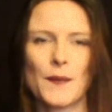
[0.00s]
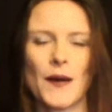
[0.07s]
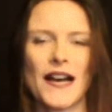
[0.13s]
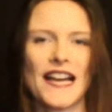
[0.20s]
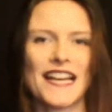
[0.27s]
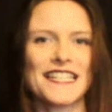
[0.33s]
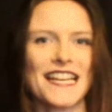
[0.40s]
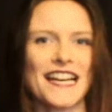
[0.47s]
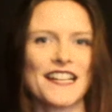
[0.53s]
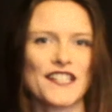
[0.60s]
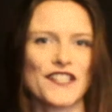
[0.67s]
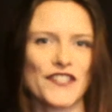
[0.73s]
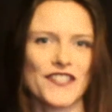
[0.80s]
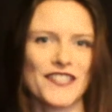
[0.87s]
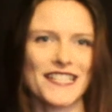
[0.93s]
behind how to
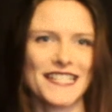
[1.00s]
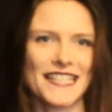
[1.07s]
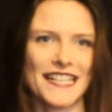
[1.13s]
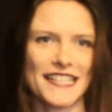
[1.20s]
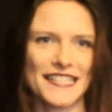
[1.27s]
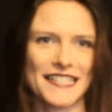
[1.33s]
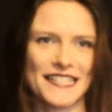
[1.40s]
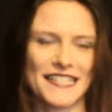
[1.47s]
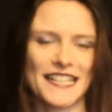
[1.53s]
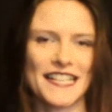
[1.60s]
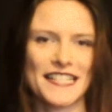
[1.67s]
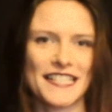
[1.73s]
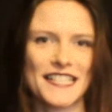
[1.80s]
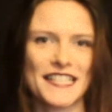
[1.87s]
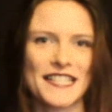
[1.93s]
do these
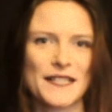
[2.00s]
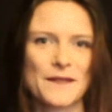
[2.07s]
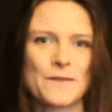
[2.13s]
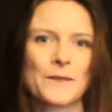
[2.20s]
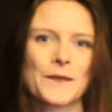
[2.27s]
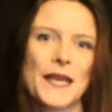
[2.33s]
exercises.